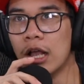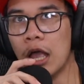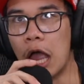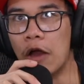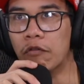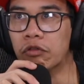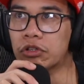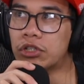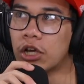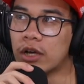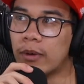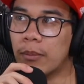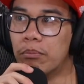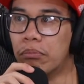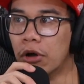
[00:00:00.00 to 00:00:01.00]
everyone's talking
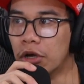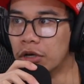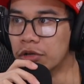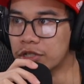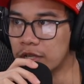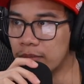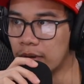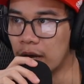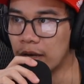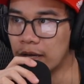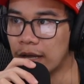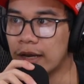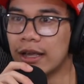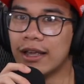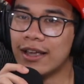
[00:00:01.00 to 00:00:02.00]
about Bunny Girl Senpai again.